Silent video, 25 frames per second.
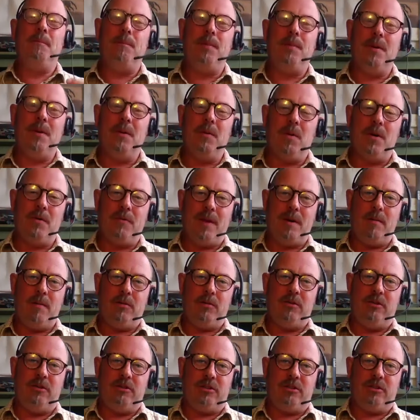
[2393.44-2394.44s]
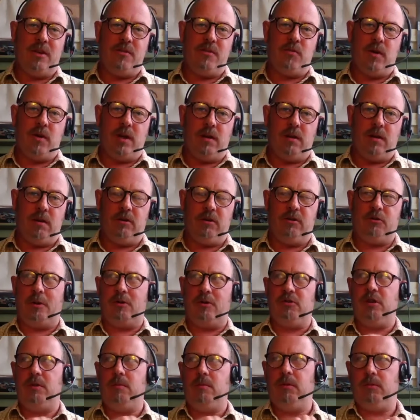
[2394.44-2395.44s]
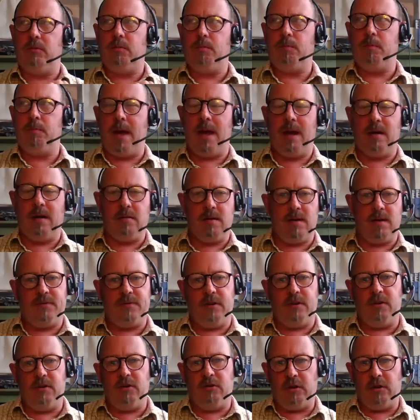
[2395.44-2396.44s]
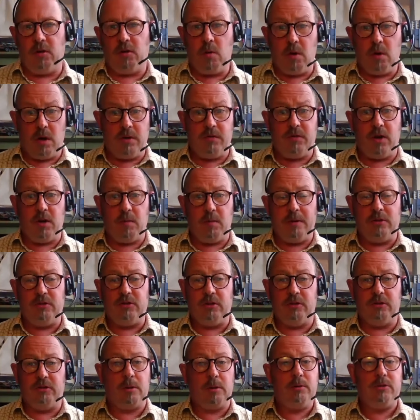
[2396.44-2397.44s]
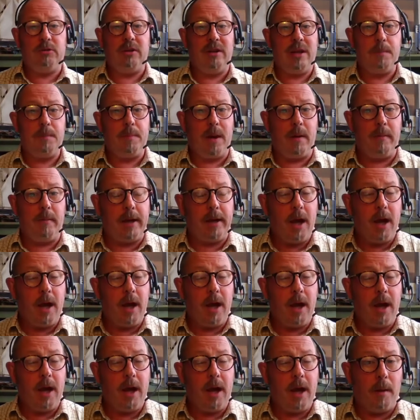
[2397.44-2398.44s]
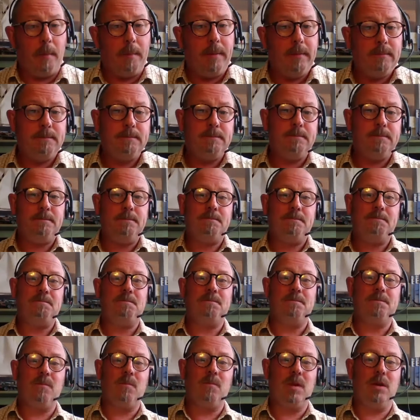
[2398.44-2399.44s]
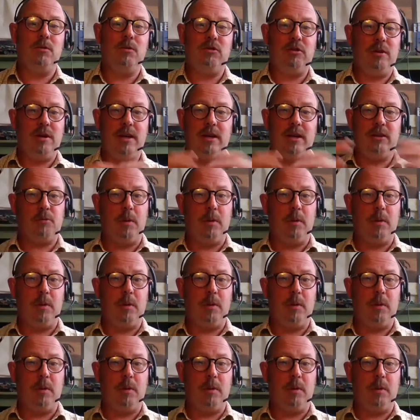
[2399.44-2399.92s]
But what they were discovering, especially with aircraft that had done quite a few missions, they were suddenly blowing up. It was suddenly